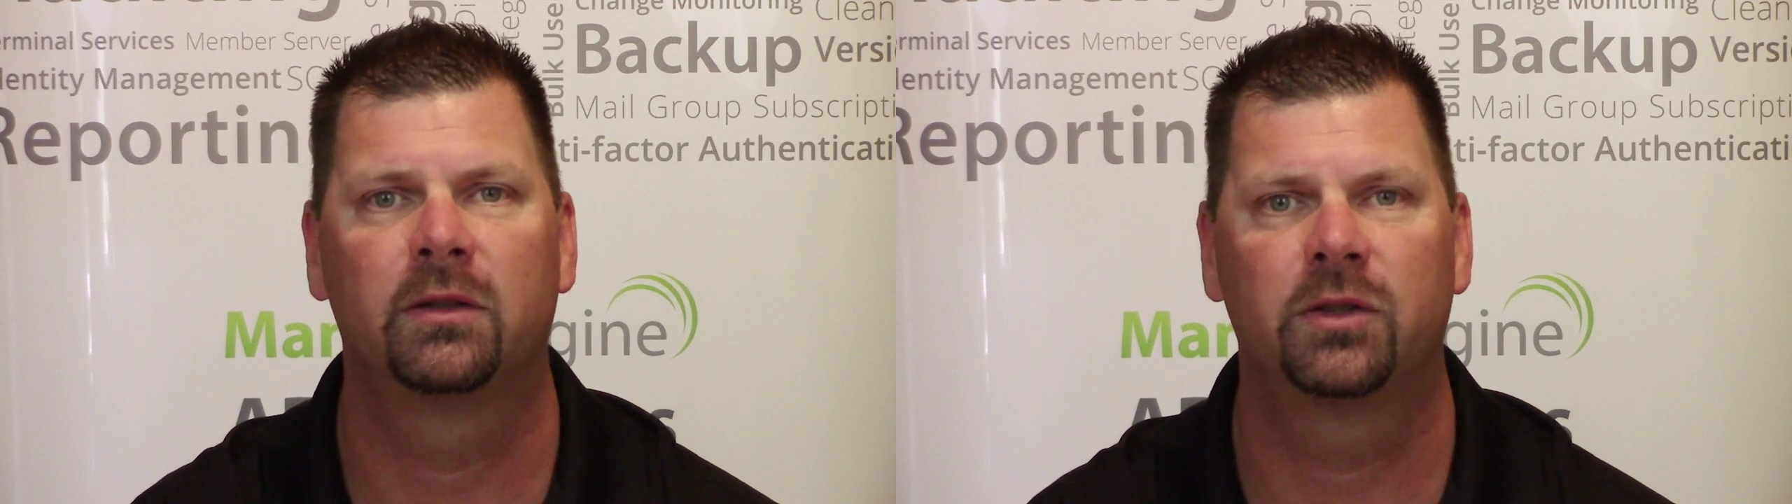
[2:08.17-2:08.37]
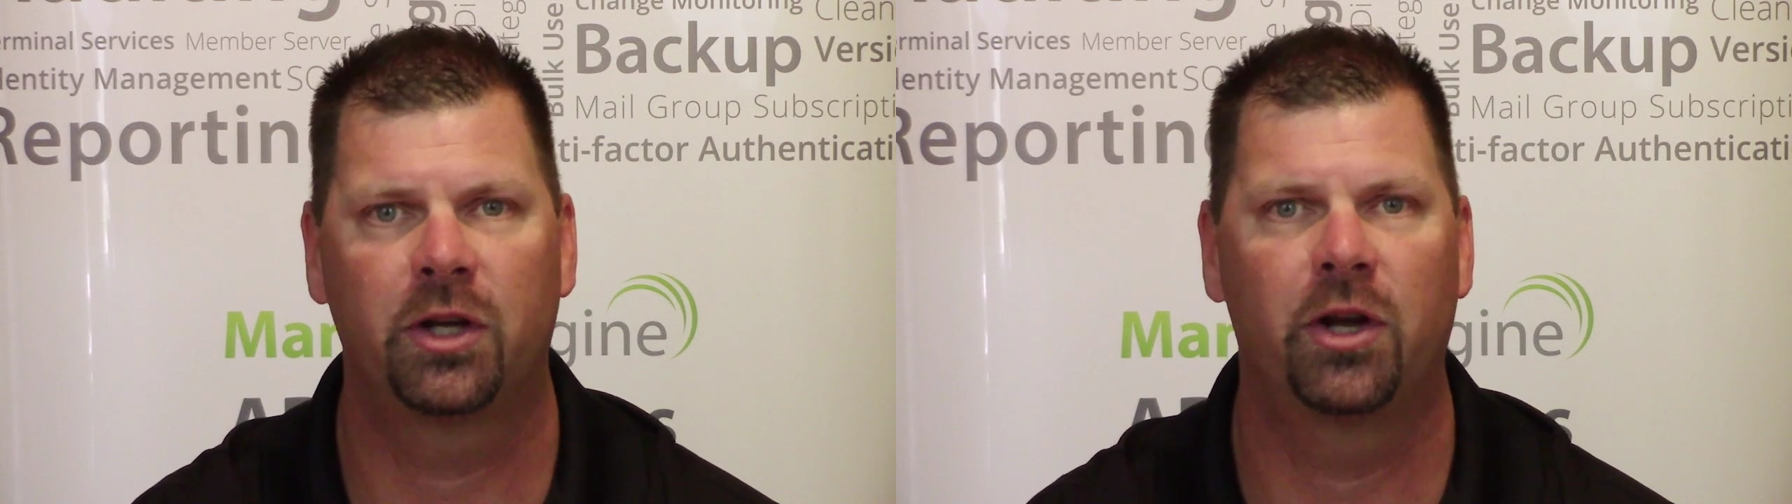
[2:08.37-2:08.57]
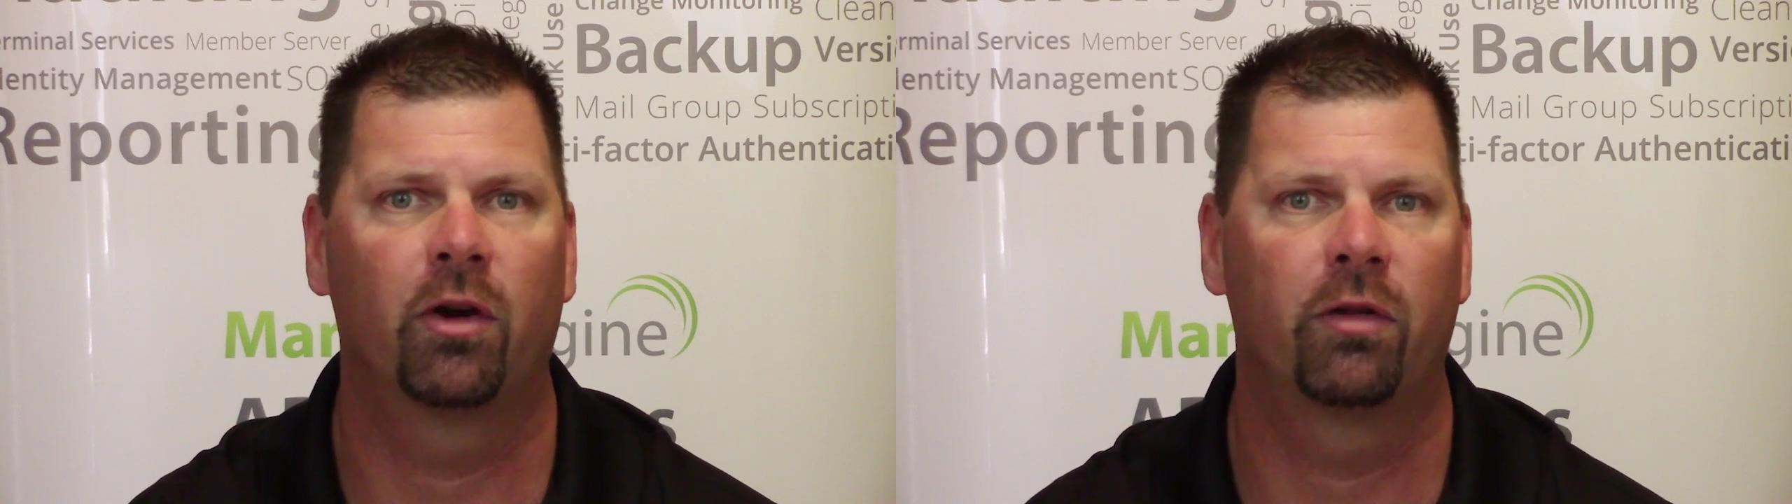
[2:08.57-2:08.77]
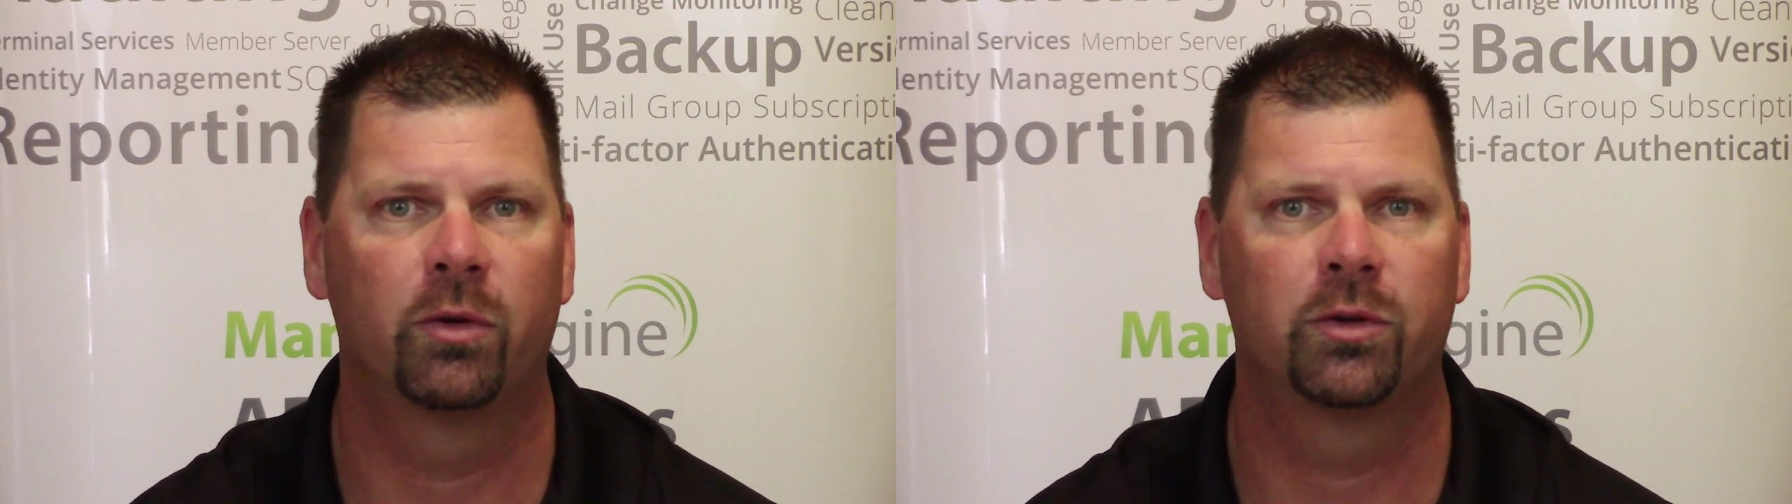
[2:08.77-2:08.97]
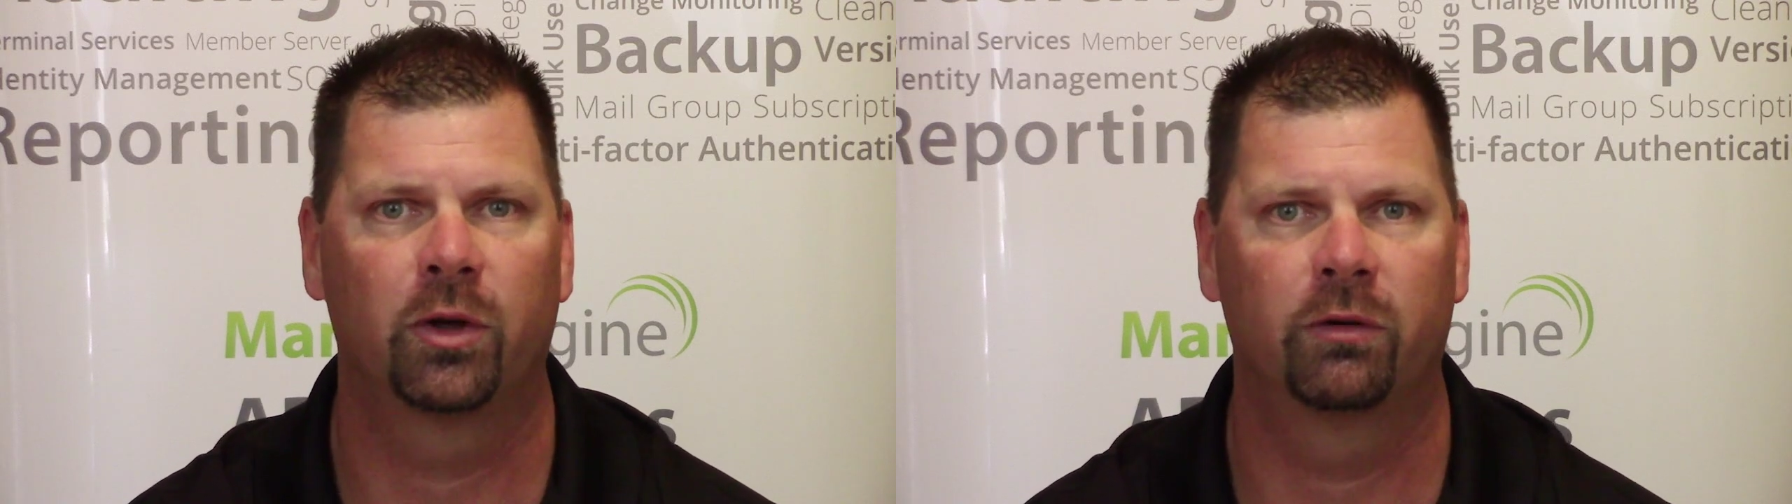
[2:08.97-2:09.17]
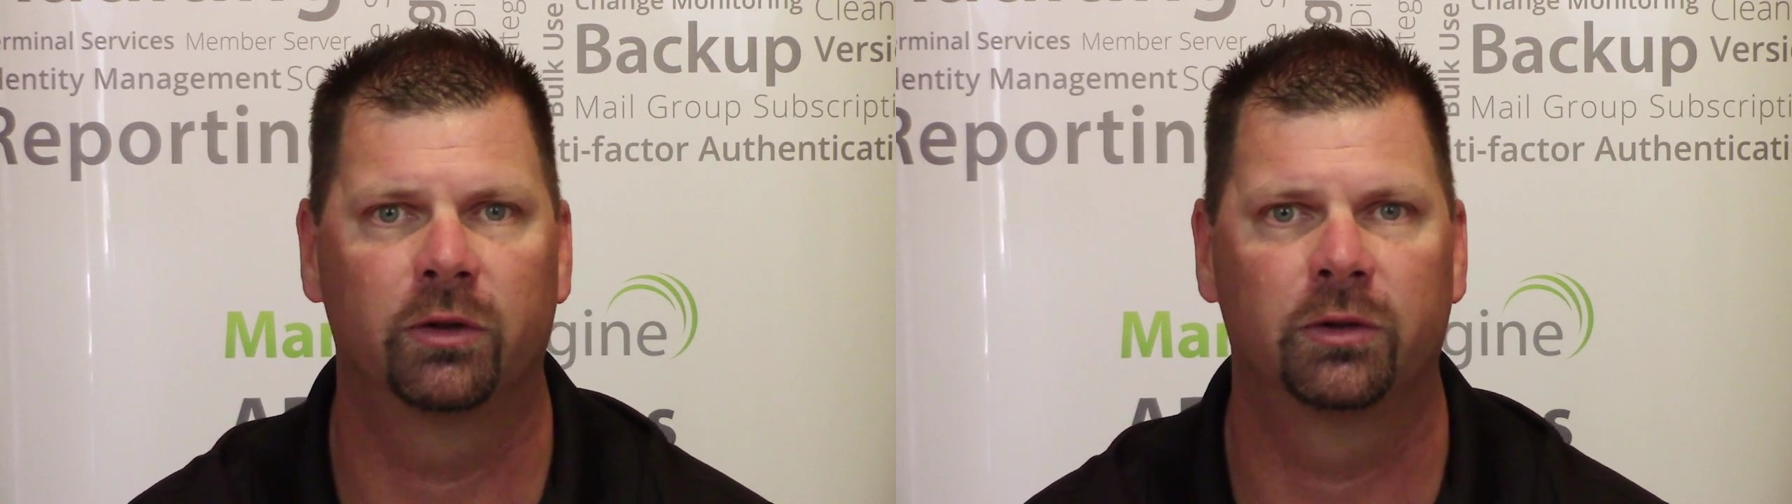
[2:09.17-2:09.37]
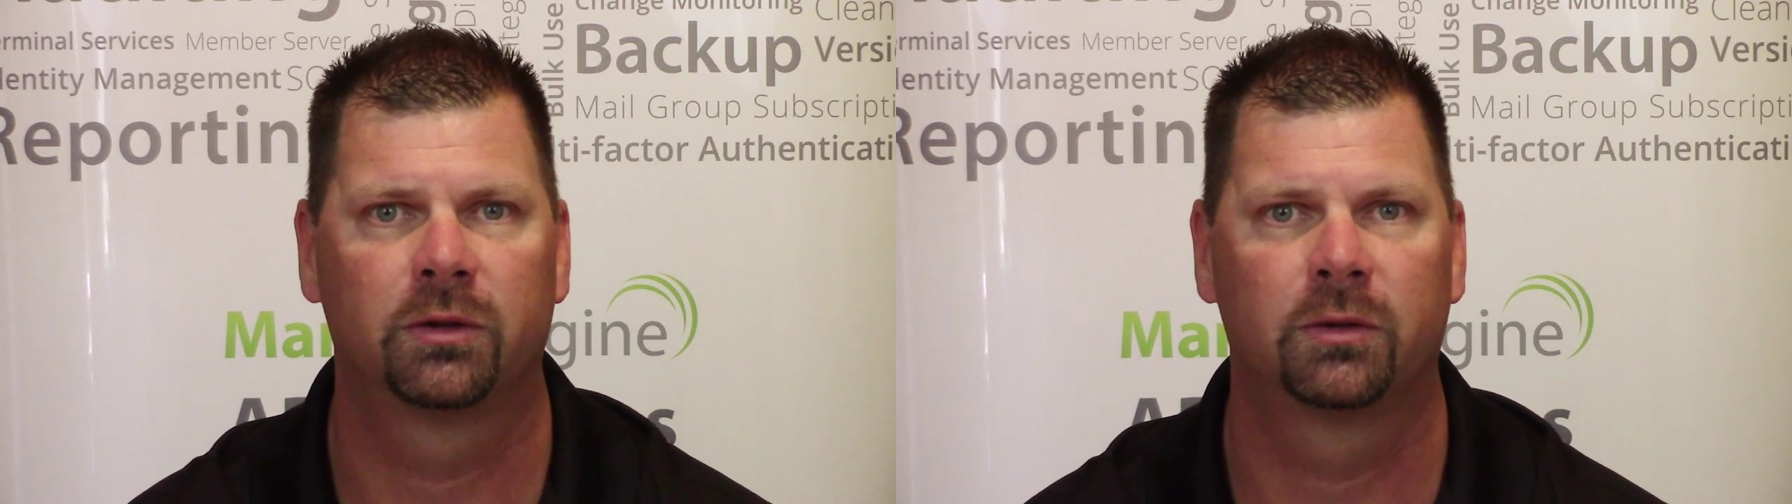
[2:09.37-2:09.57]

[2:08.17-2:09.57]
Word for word: secure those servers.